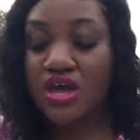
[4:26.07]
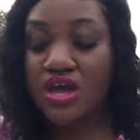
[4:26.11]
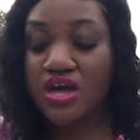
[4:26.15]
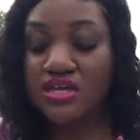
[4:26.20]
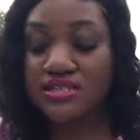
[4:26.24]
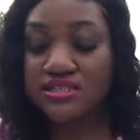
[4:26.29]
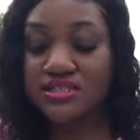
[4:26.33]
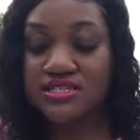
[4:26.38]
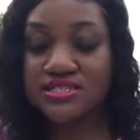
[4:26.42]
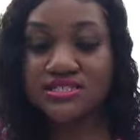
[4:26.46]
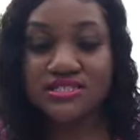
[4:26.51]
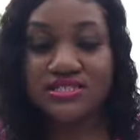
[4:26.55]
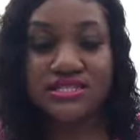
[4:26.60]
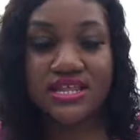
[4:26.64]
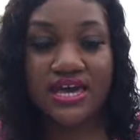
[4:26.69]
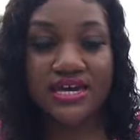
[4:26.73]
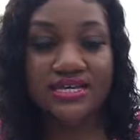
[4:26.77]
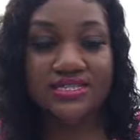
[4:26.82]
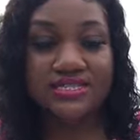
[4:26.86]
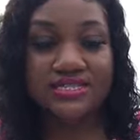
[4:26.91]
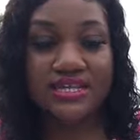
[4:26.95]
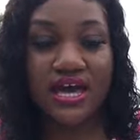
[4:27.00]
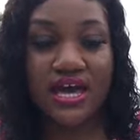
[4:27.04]
This
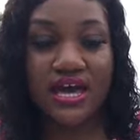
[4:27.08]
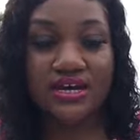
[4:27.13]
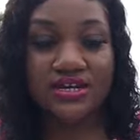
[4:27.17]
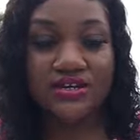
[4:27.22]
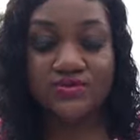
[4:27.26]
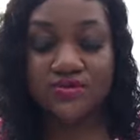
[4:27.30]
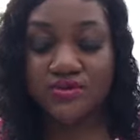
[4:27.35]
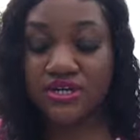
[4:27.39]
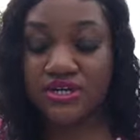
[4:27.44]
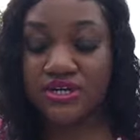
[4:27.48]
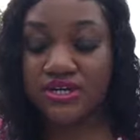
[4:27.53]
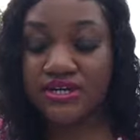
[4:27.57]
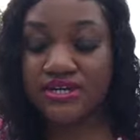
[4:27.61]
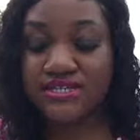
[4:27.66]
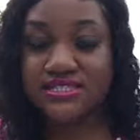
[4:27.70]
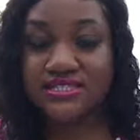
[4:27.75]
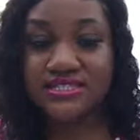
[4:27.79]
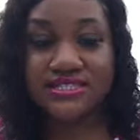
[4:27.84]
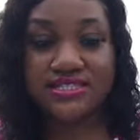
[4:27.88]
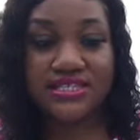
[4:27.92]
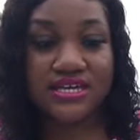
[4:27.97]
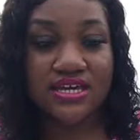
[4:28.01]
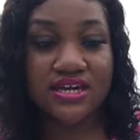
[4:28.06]
next item you're going to
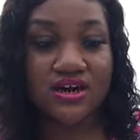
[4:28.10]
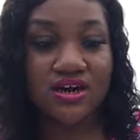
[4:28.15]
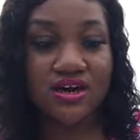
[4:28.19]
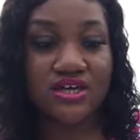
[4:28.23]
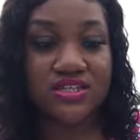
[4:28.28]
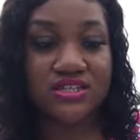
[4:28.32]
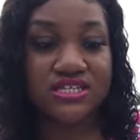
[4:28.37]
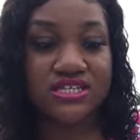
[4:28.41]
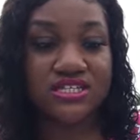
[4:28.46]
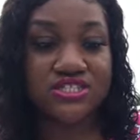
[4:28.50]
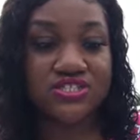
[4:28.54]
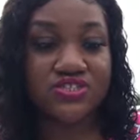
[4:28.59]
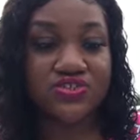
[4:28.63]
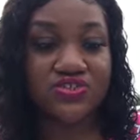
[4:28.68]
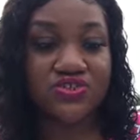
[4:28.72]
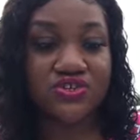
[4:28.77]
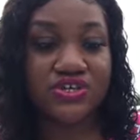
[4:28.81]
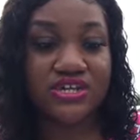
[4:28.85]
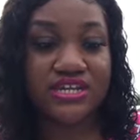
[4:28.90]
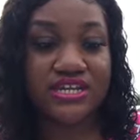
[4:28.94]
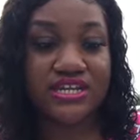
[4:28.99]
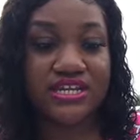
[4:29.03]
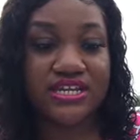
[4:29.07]
see on the
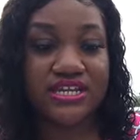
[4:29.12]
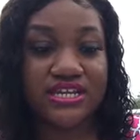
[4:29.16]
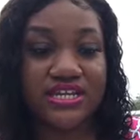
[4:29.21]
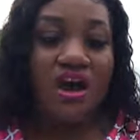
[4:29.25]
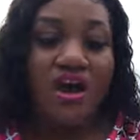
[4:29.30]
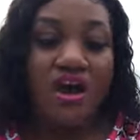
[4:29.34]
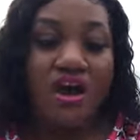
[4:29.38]
screen,